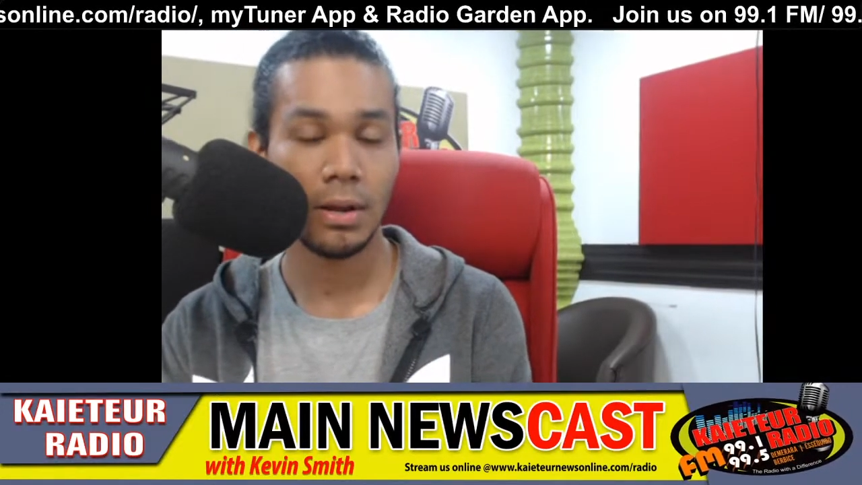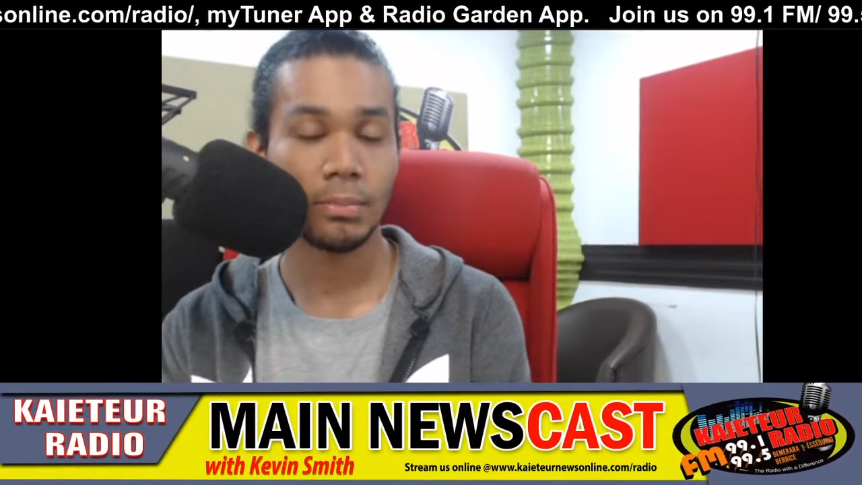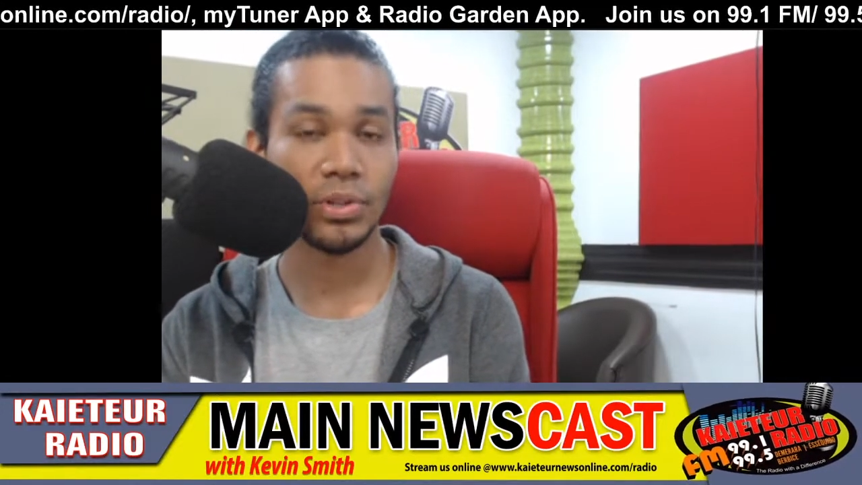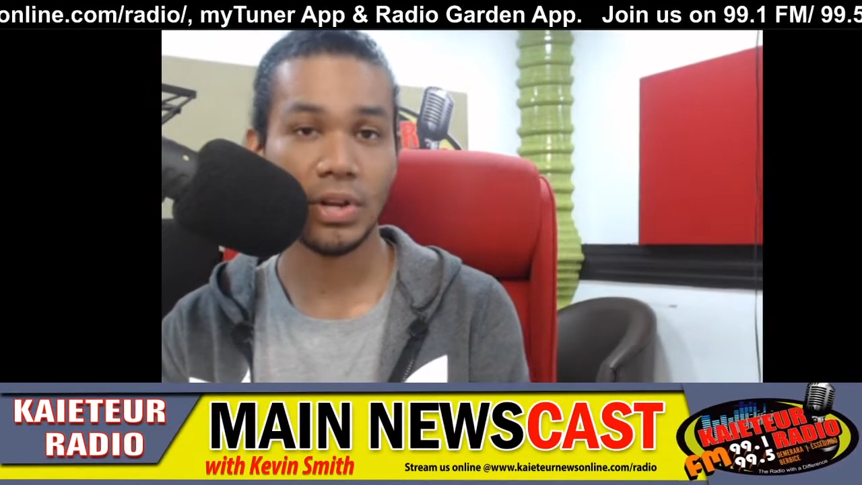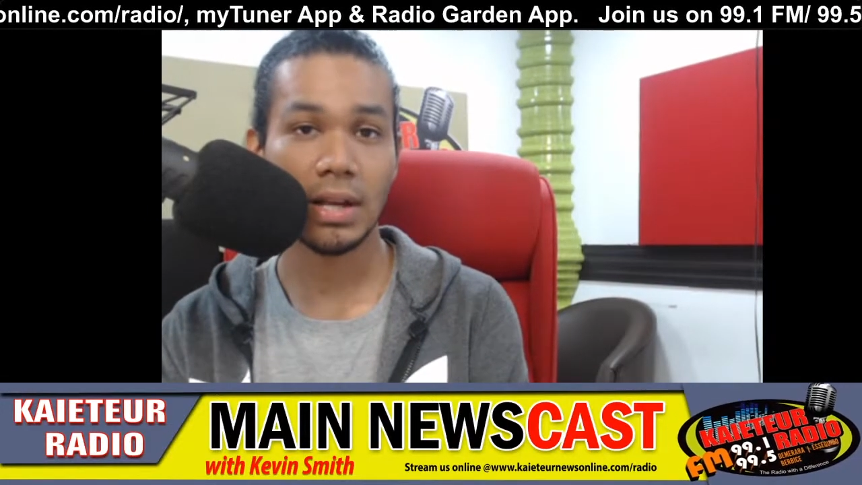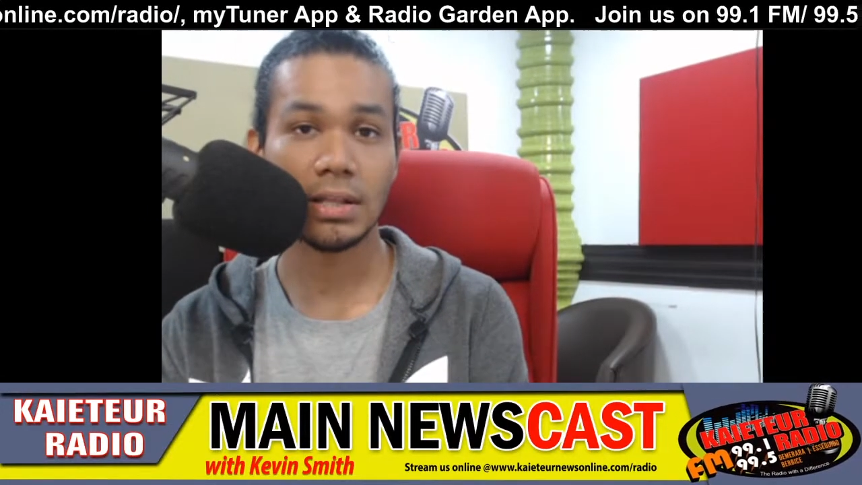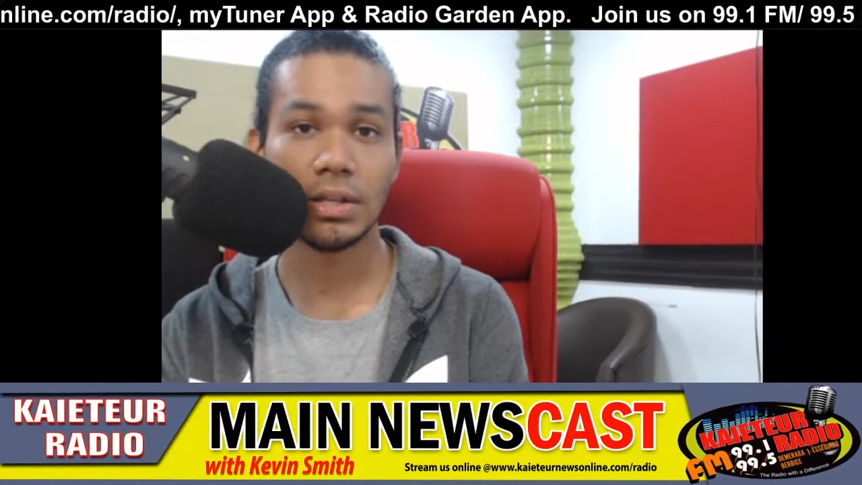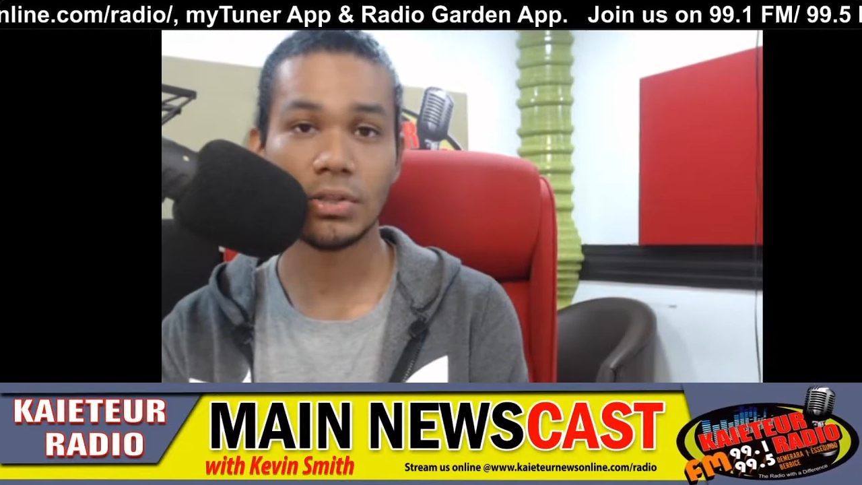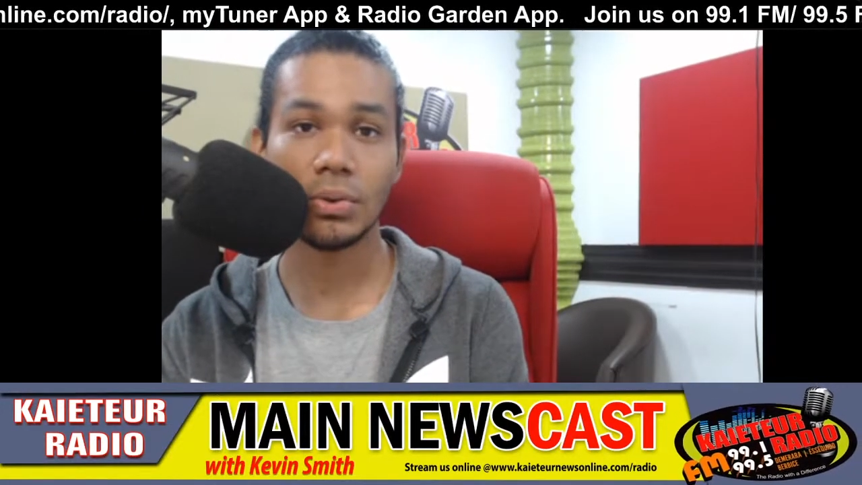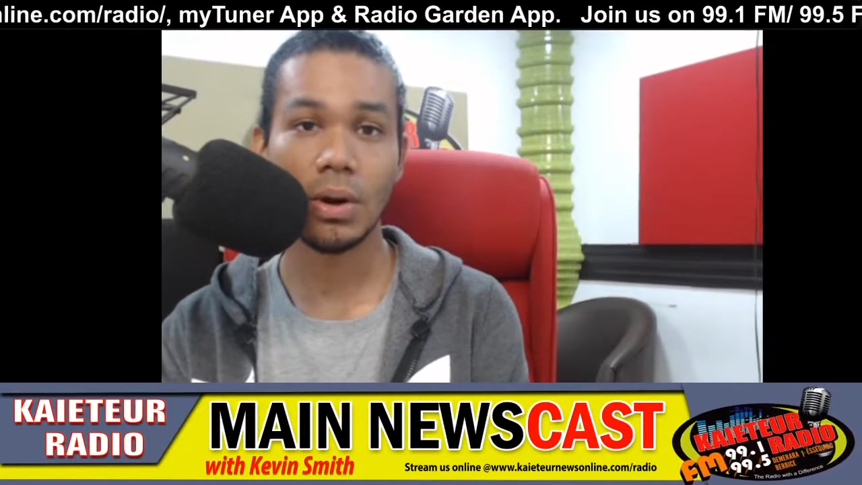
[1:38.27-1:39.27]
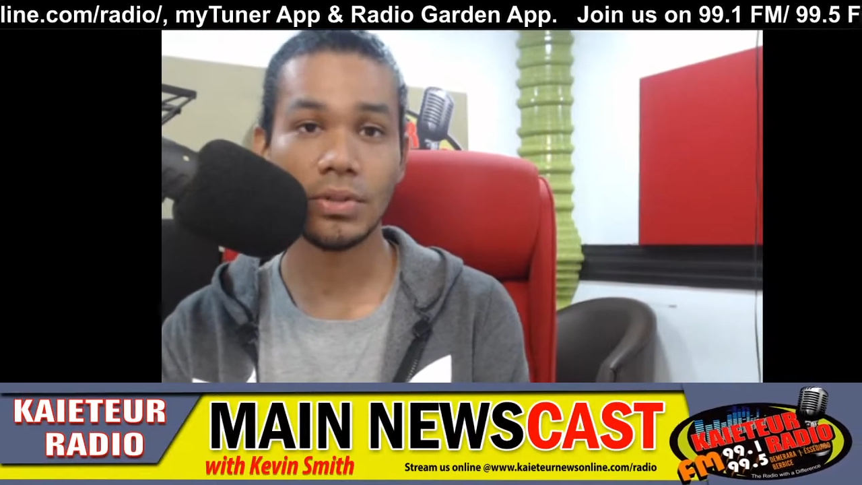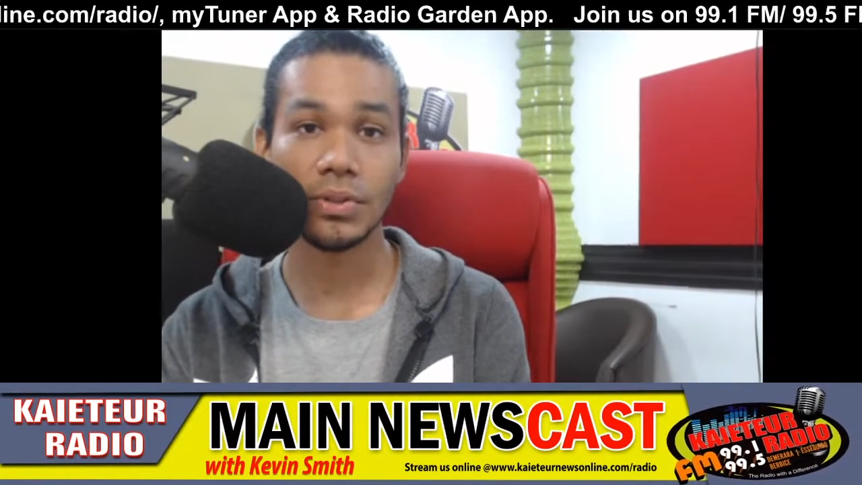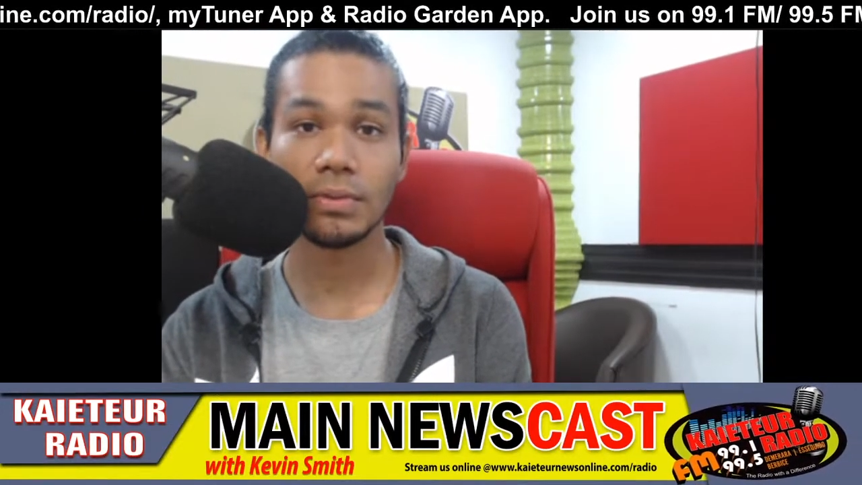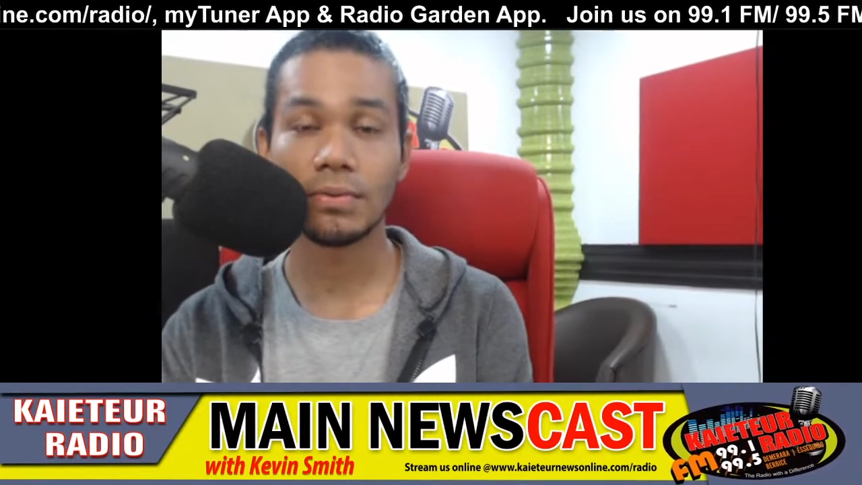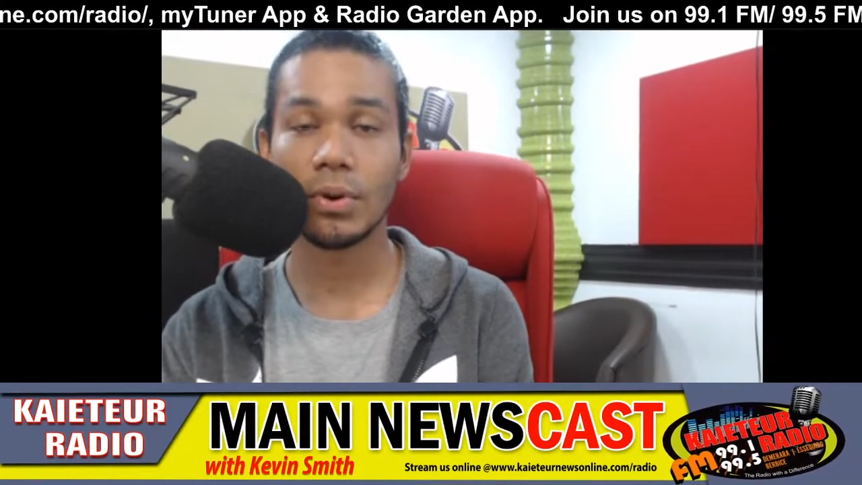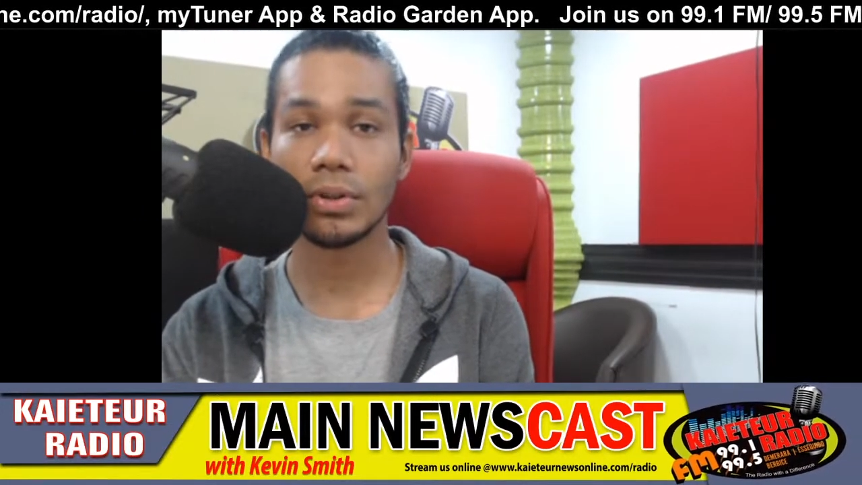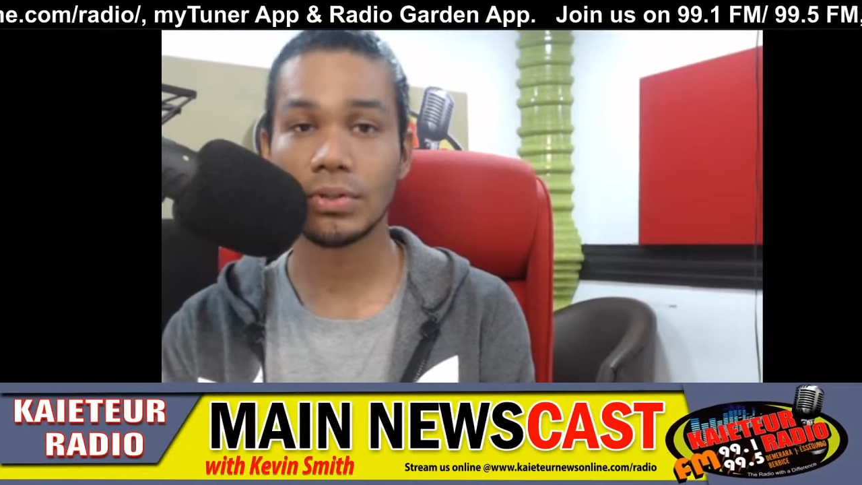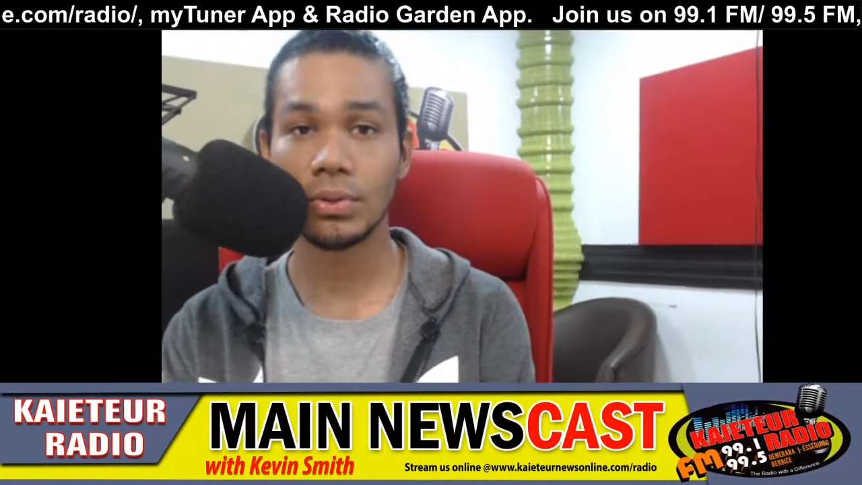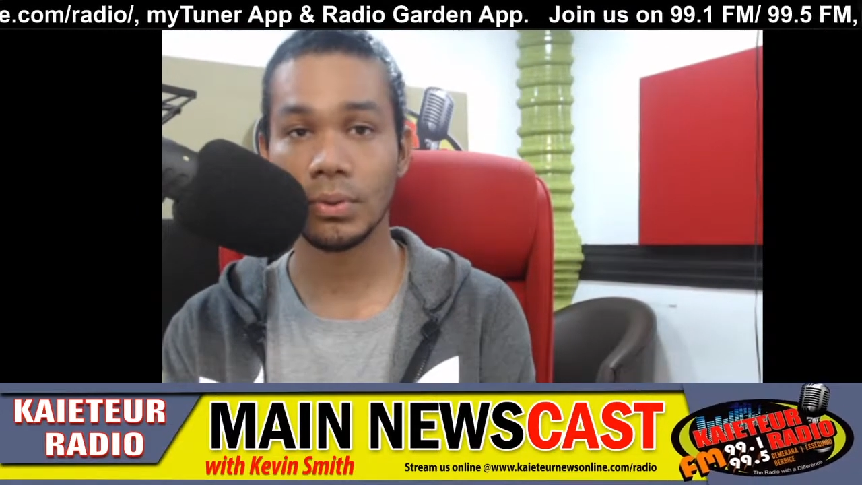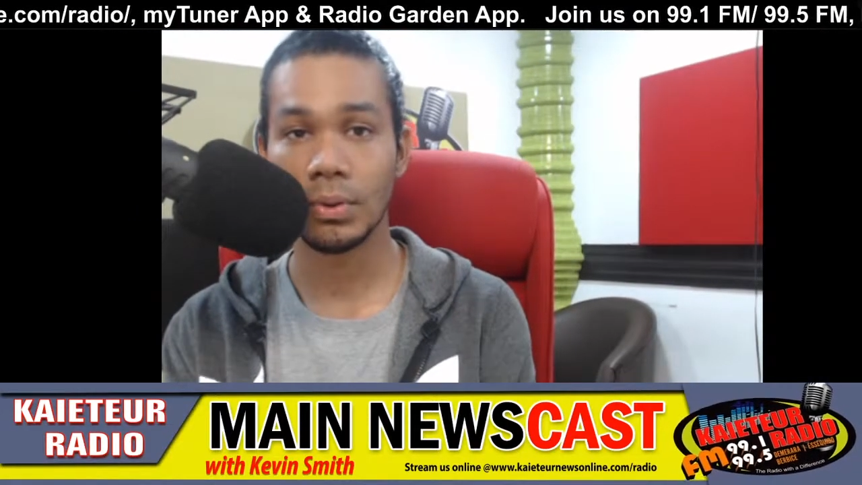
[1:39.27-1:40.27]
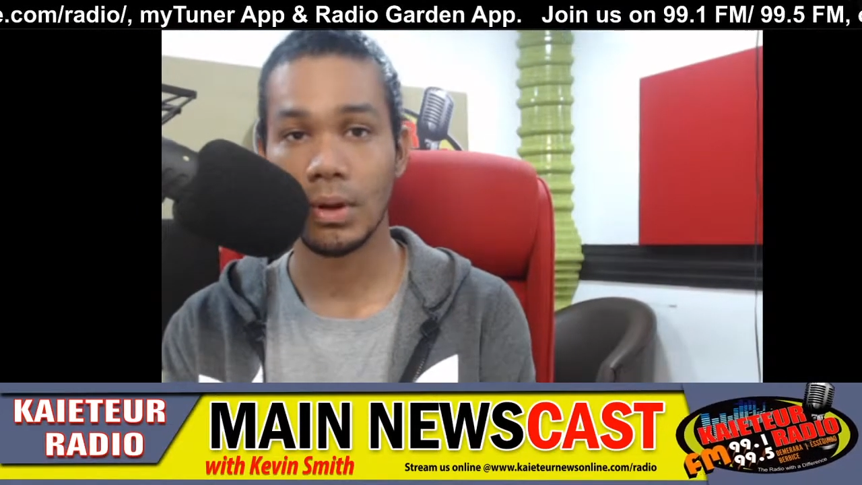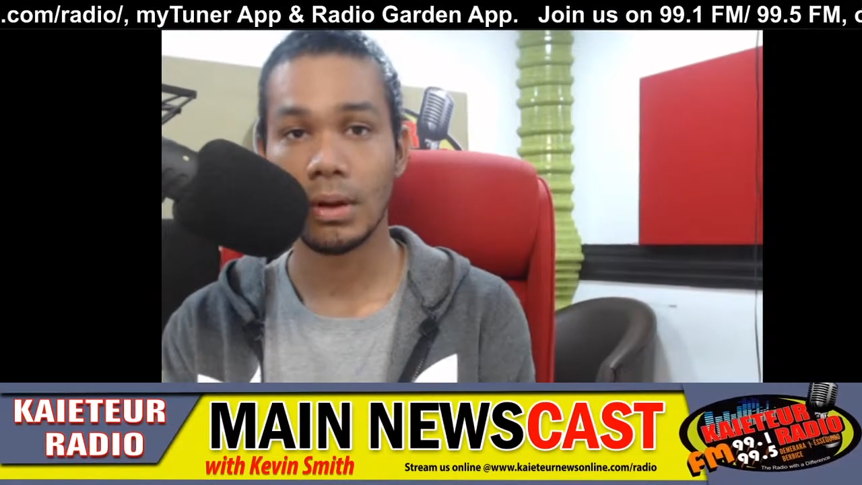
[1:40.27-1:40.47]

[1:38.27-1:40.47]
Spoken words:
projecting $242